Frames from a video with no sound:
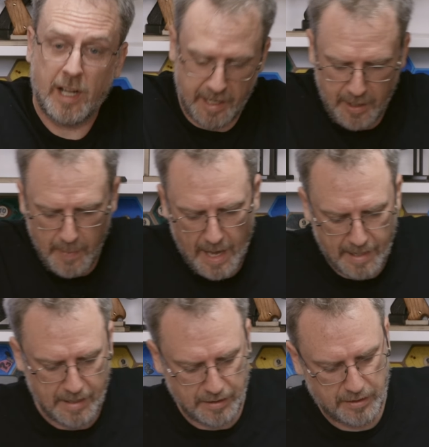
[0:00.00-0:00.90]
cutting
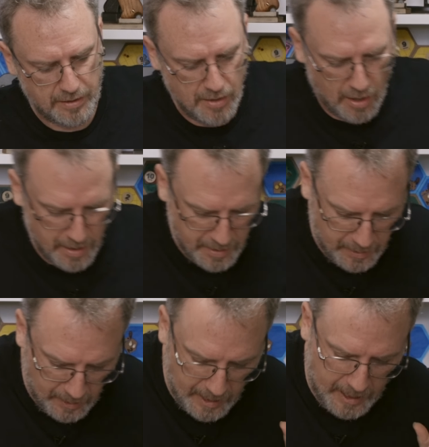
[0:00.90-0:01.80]
mat does not
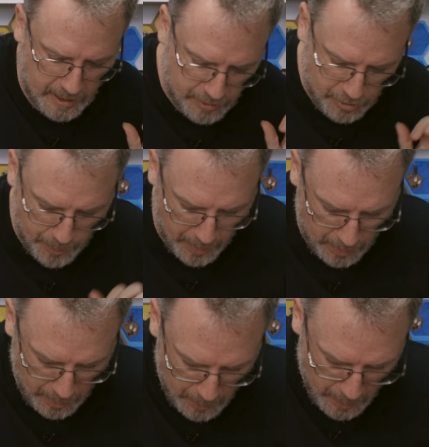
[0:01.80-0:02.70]
like super glue.